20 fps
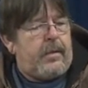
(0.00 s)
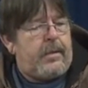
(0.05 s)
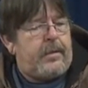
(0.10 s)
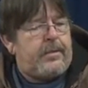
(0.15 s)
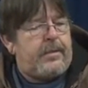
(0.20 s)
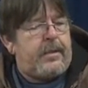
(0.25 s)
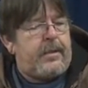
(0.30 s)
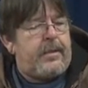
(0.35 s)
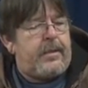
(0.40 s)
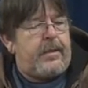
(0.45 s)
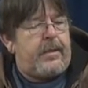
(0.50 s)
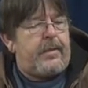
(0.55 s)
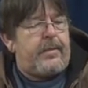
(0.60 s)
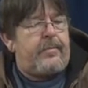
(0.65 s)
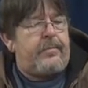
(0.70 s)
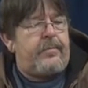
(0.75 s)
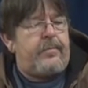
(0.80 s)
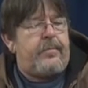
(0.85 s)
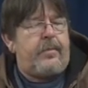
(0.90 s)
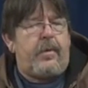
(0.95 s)
they said, uh,
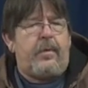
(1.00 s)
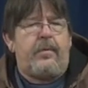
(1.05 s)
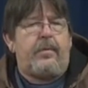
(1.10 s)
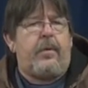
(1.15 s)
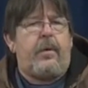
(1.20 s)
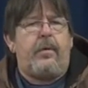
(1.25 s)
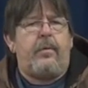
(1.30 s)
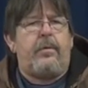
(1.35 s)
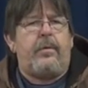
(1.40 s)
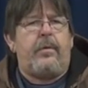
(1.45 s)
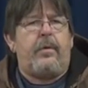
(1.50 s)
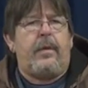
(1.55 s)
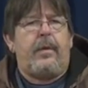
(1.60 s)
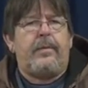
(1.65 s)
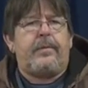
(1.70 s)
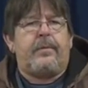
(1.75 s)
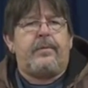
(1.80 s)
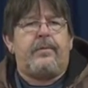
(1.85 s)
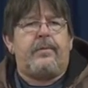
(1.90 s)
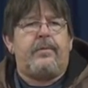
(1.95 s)
"Oh, no, you don't
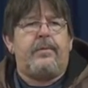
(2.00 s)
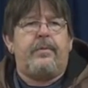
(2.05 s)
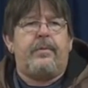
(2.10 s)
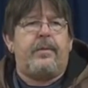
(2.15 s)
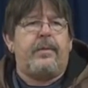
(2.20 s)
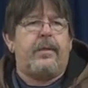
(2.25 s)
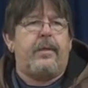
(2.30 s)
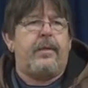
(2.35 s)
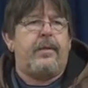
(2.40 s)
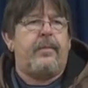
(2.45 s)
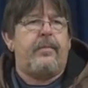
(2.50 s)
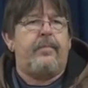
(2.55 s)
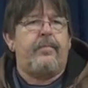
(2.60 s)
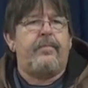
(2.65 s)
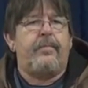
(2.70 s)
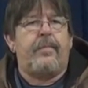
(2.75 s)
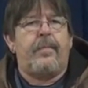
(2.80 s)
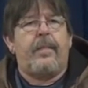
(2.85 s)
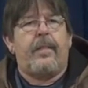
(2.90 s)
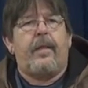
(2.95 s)
have to do anything."
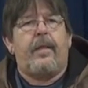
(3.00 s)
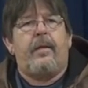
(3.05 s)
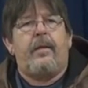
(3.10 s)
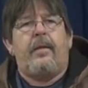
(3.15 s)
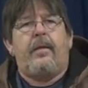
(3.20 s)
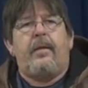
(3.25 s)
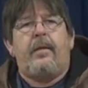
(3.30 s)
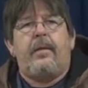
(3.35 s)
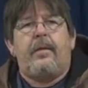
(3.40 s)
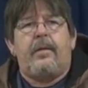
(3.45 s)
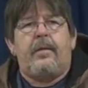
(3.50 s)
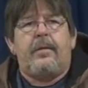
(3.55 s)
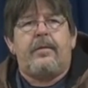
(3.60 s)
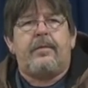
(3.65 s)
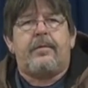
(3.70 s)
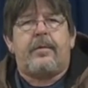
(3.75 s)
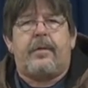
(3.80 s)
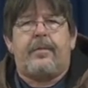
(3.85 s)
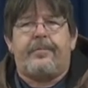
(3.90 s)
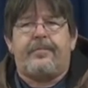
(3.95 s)

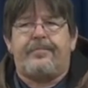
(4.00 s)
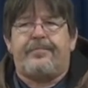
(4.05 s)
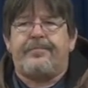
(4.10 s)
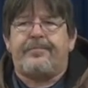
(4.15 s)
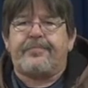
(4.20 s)
So